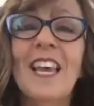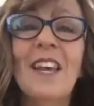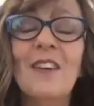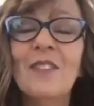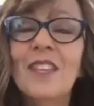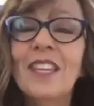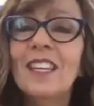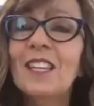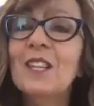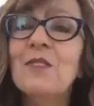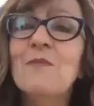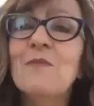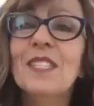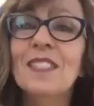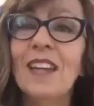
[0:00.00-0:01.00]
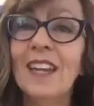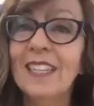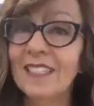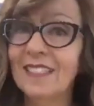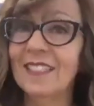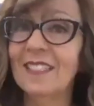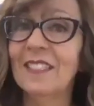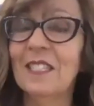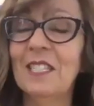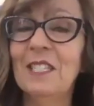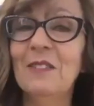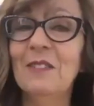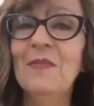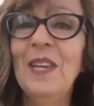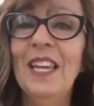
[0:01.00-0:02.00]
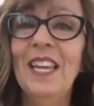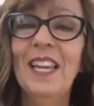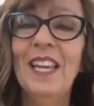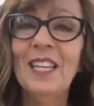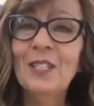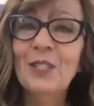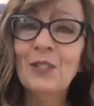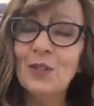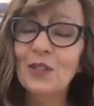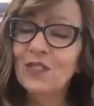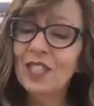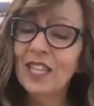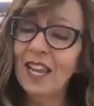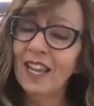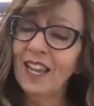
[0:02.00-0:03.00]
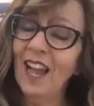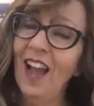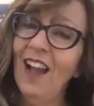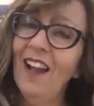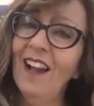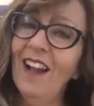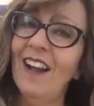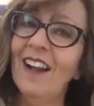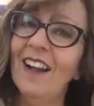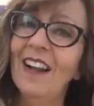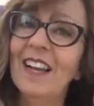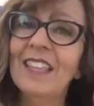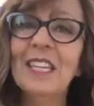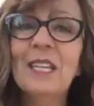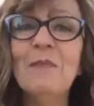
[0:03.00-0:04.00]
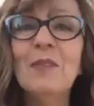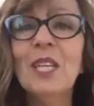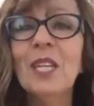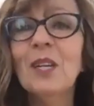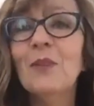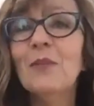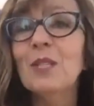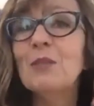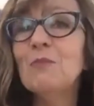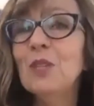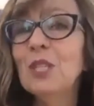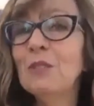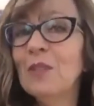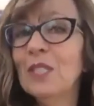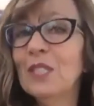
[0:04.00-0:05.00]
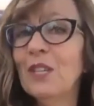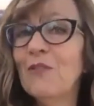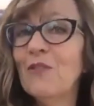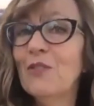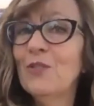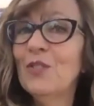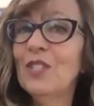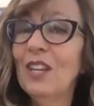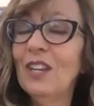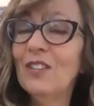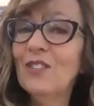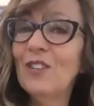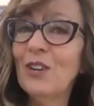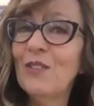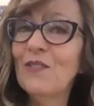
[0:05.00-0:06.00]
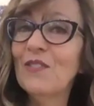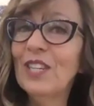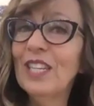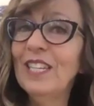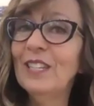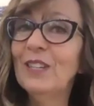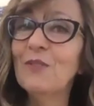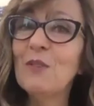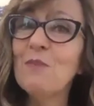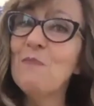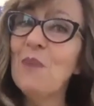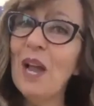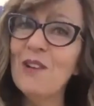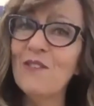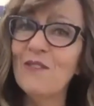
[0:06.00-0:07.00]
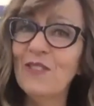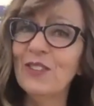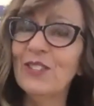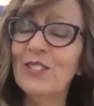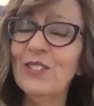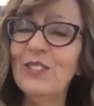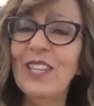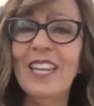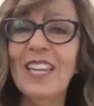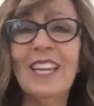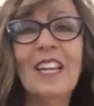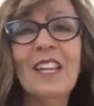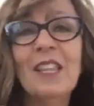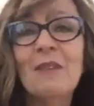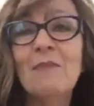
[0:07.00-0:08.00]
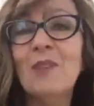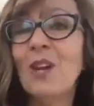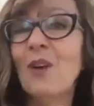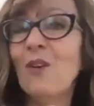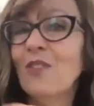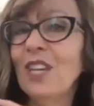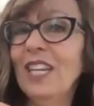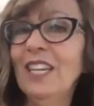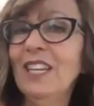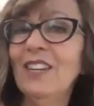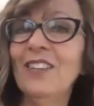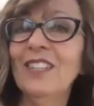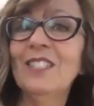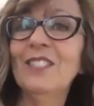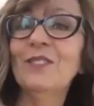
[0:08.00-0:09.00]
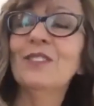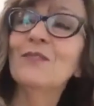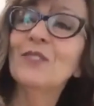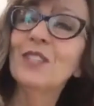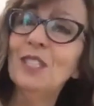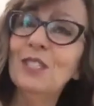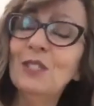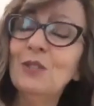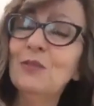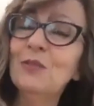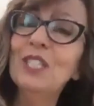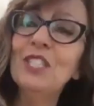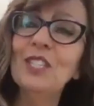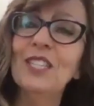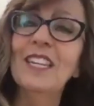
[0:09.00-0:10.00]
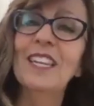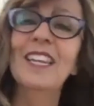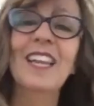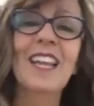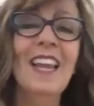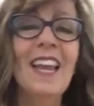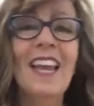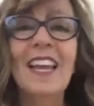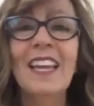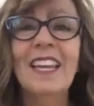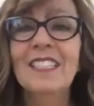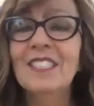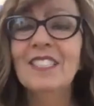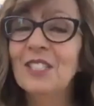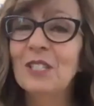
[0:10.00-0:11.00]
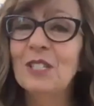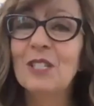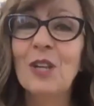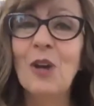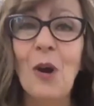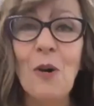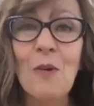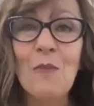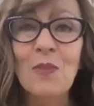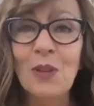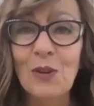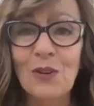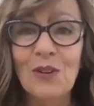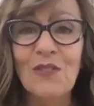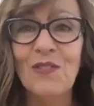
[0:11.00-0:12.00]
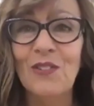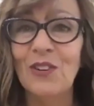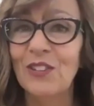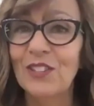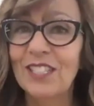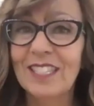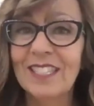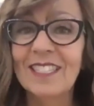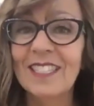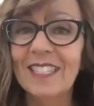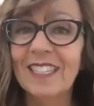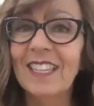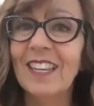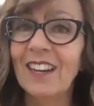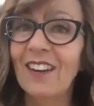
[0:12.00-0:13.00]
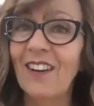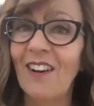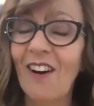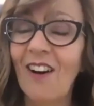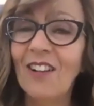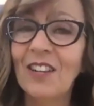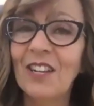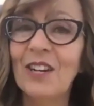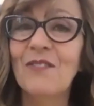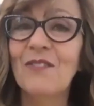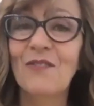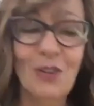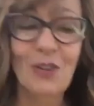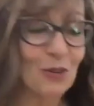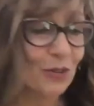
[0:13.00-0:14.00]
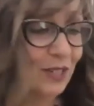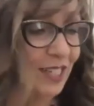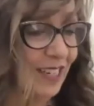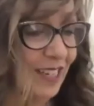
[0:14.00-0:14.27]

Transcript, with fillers: the human design as a system is sort of saying, ah, I think I'm going to go express myself through Sandra over here with biofield tuning. And I think I'm going to go over here and do it with intuition. And it's just so beautiful to see it all unfold. And